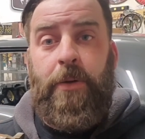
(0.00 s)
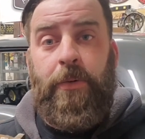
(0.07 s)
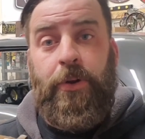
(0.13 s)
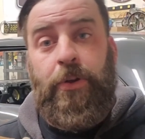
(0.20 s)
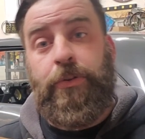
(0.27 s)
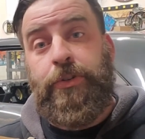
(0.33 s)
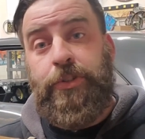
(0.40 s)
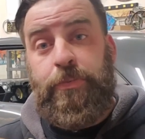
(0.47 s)
we're
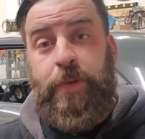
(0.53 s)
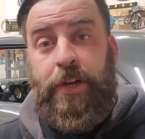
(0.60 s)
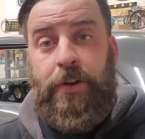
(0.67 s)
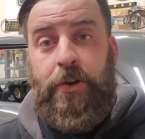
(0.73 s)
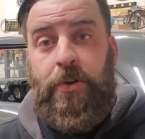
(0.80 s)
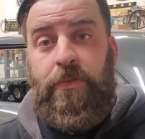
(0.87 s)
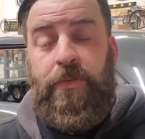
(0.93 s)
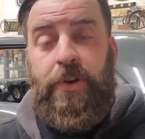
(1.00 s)
going to spin it
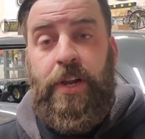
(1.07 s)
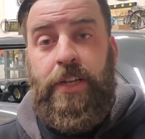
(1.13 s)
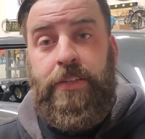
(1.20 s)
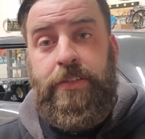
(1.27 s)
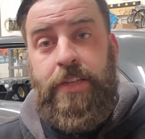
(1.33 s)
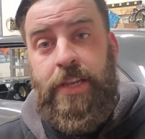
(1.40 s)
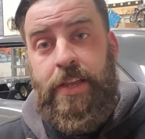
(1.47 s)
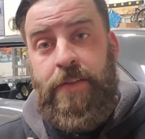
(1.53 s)
over and
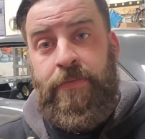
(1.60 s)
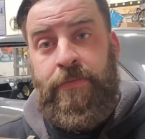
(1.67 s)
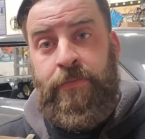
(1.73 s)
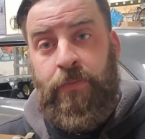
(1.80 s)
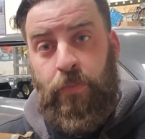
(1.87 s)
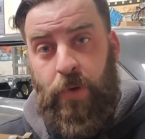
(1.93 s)
see if,